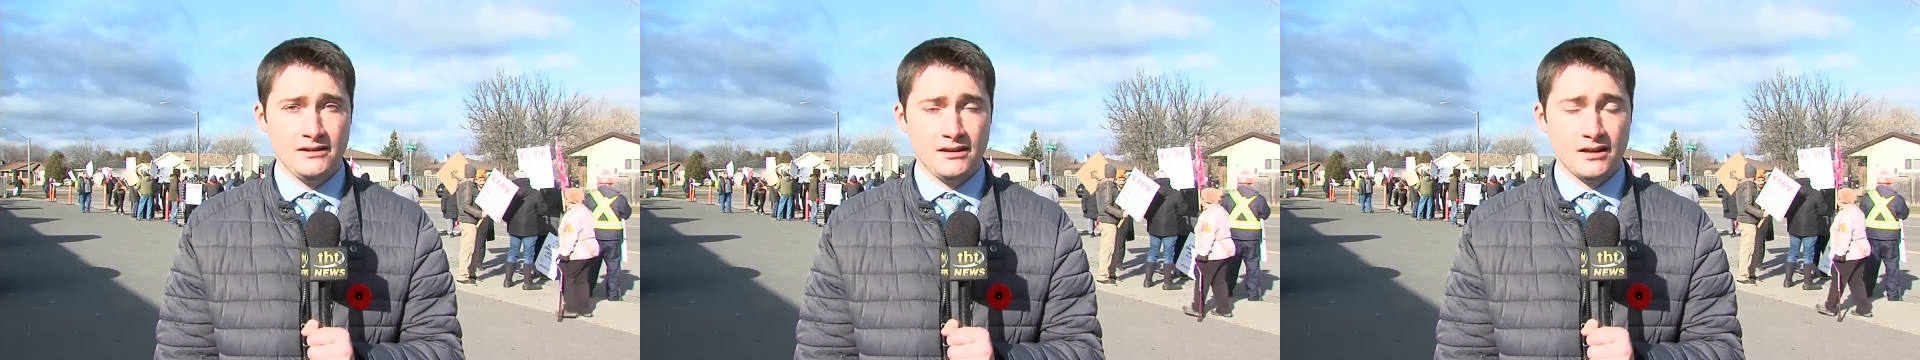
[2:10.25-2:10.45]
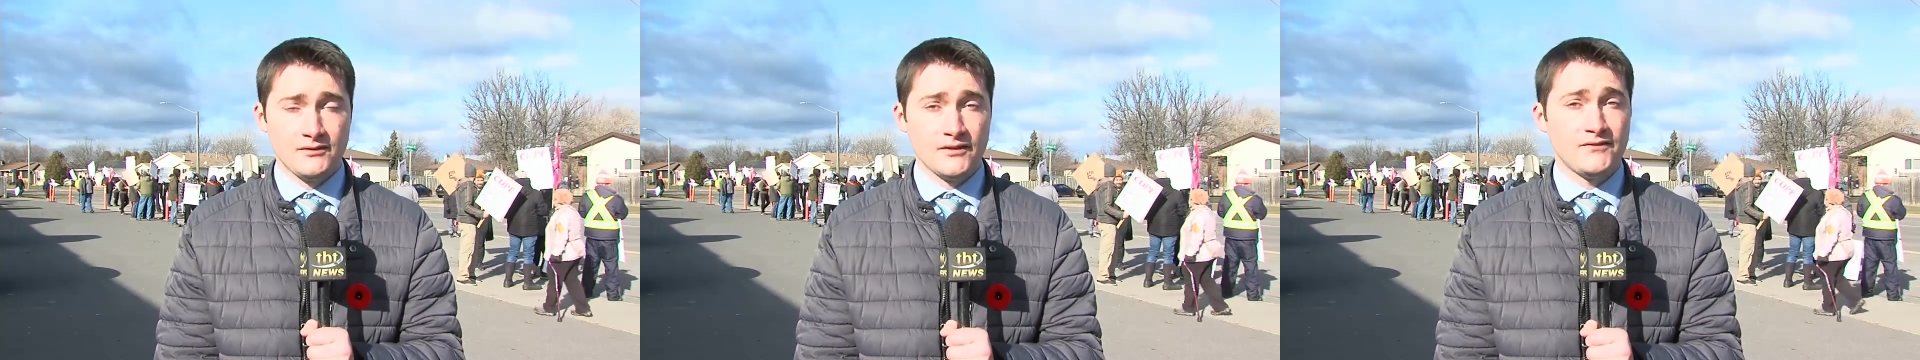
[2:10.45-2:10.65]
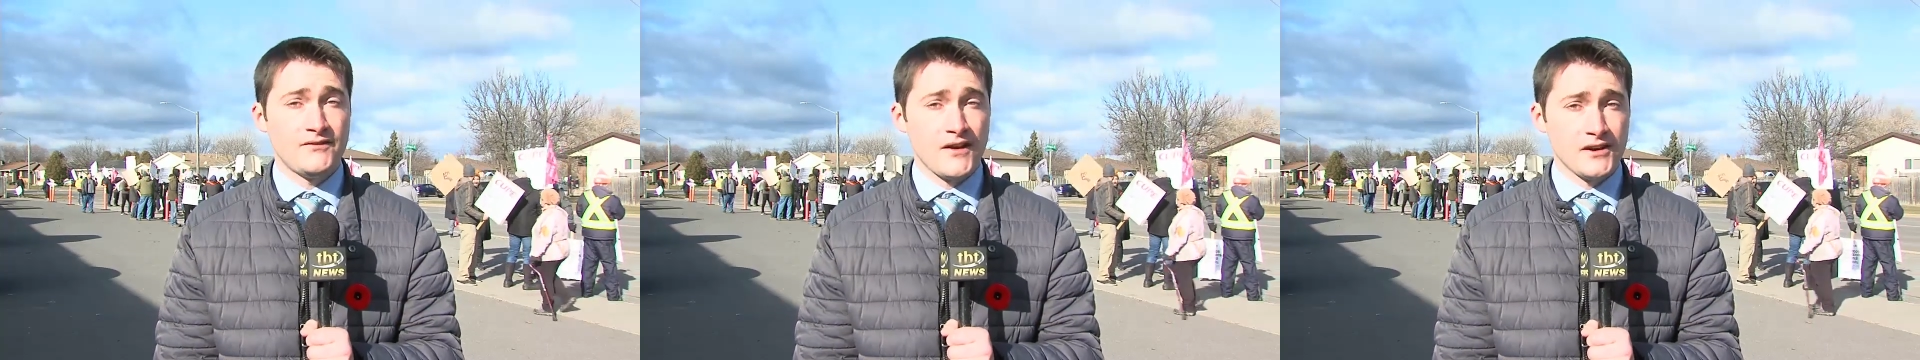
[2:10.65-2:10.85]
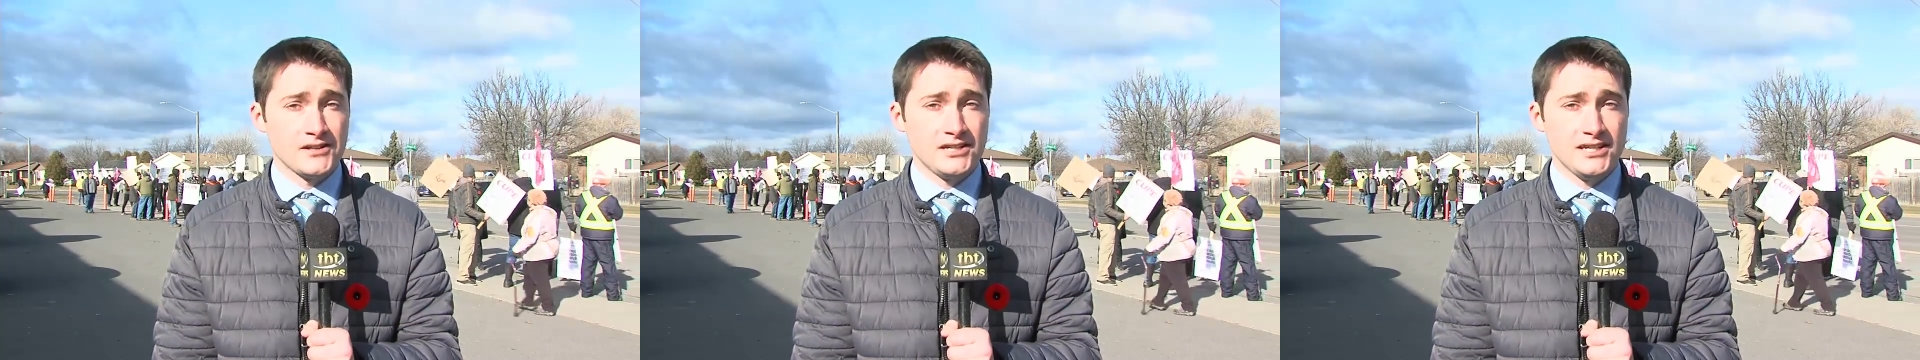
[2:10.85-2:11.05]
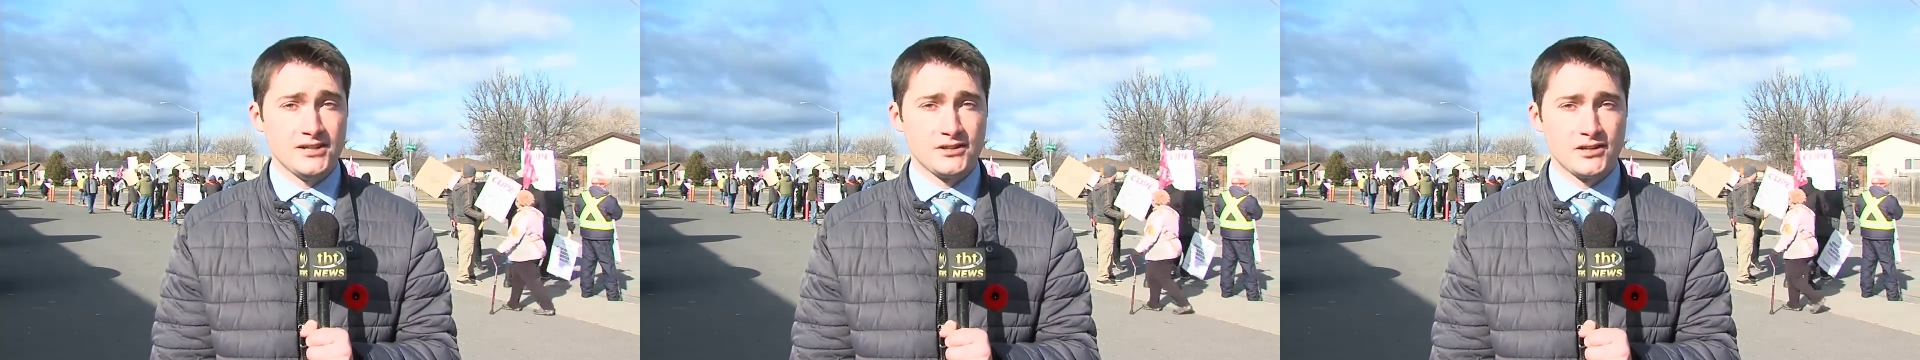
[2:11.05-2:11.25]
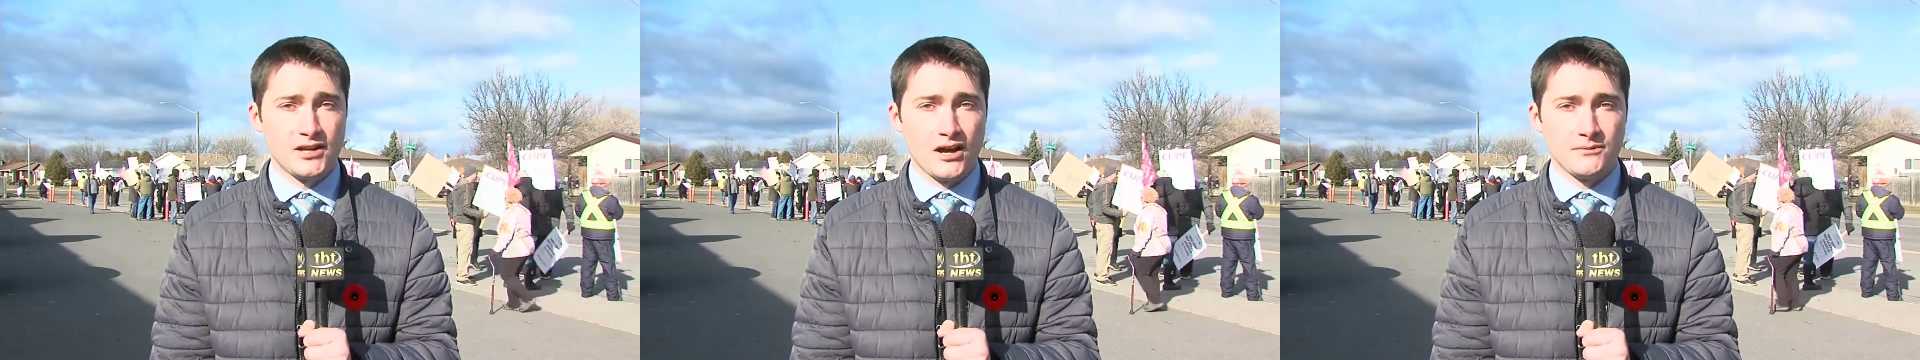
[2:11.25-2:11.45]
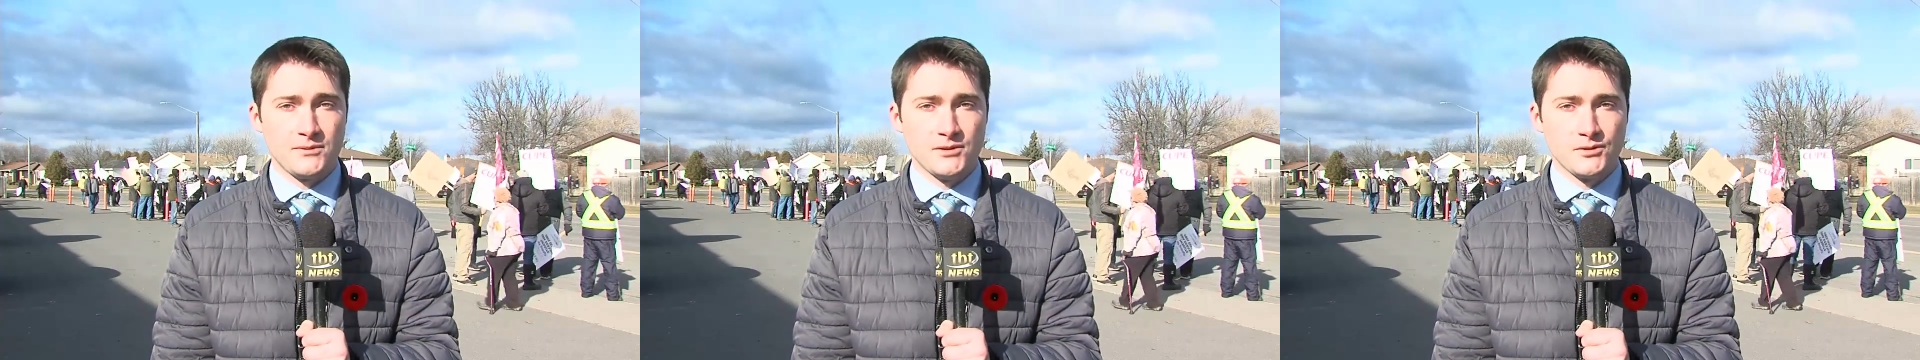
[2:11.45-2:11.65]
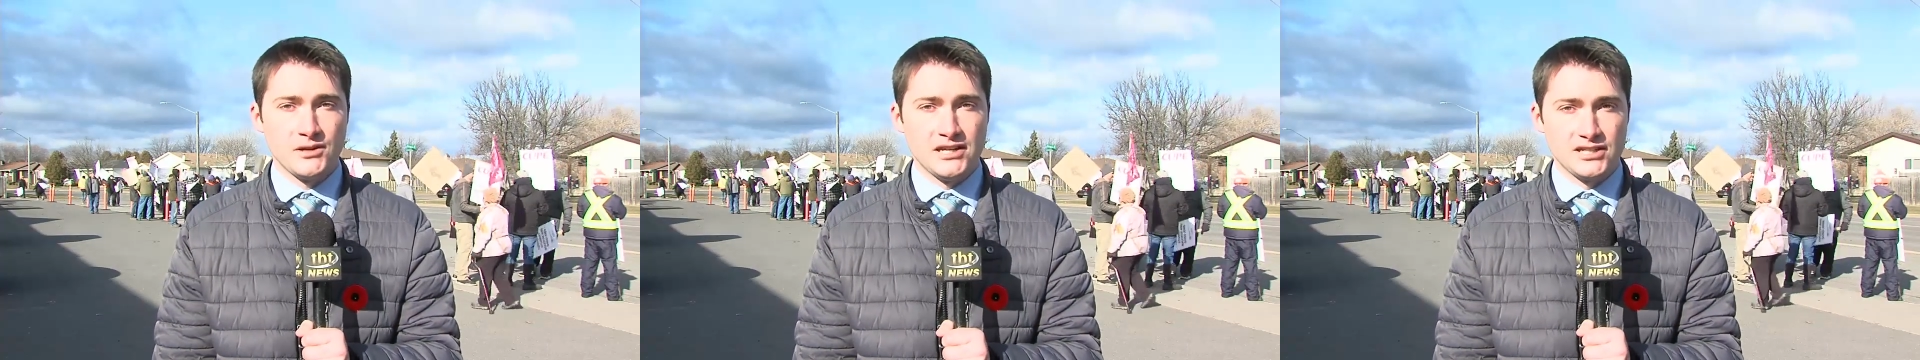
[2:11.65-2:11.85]
if a fair deal cannot
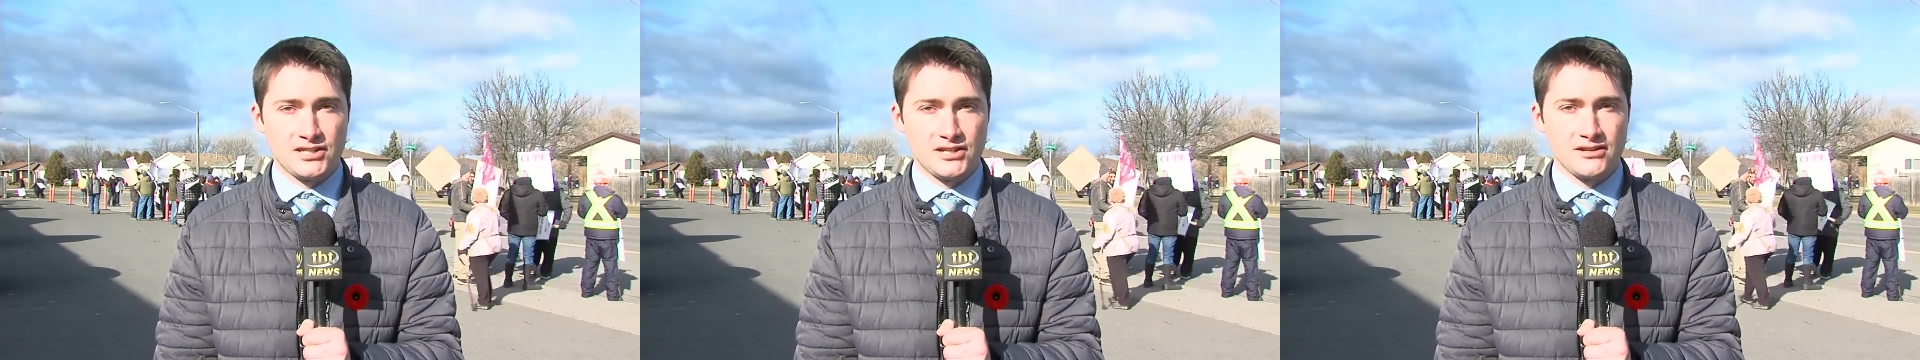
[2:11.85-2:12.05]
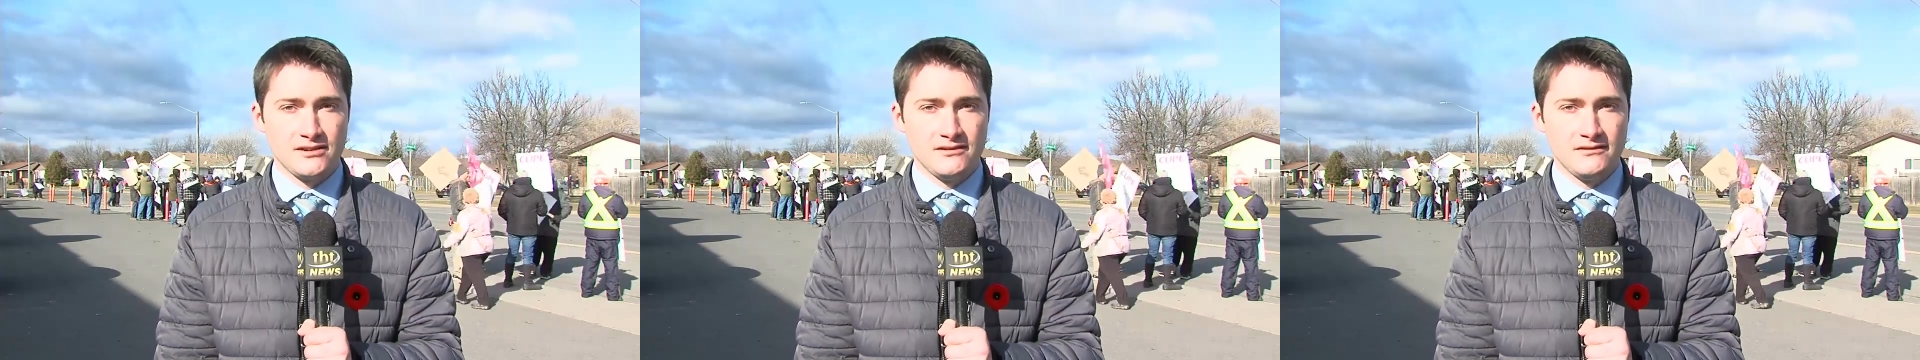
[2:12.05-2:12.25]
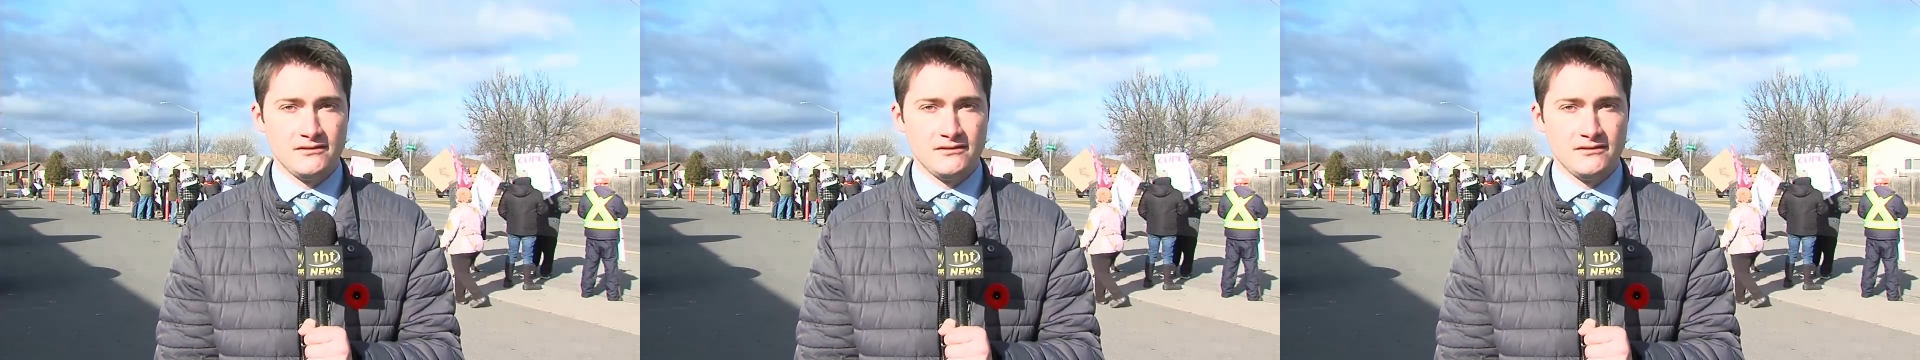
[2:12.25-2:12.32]
be reached.